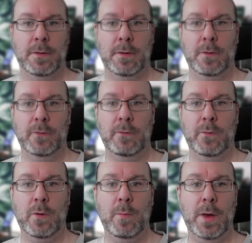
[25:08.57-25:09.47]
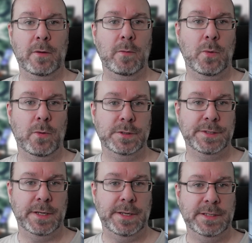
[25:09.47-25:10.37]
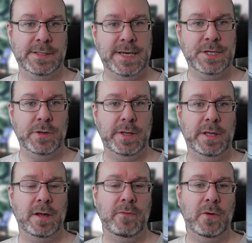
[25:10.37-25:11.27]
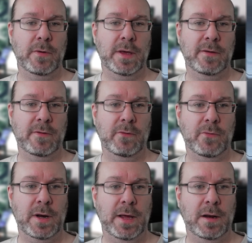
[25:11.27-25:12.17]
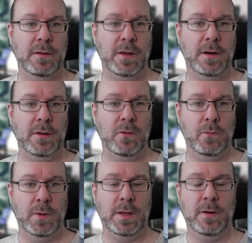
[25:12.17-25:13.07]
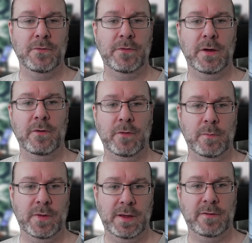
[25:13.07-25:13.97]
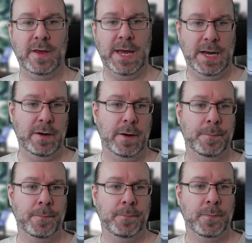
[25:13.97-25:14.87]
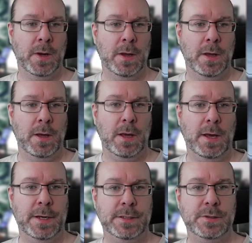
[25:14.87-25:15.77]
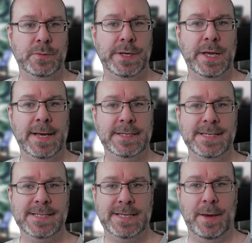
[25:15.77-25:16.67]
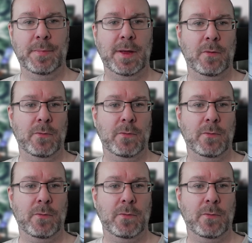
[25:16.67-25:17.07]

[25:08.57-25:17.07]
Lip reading: if we go back to board settings, the issue detail view isn't really anything that you will configure from this end, and so we can actually skip that one.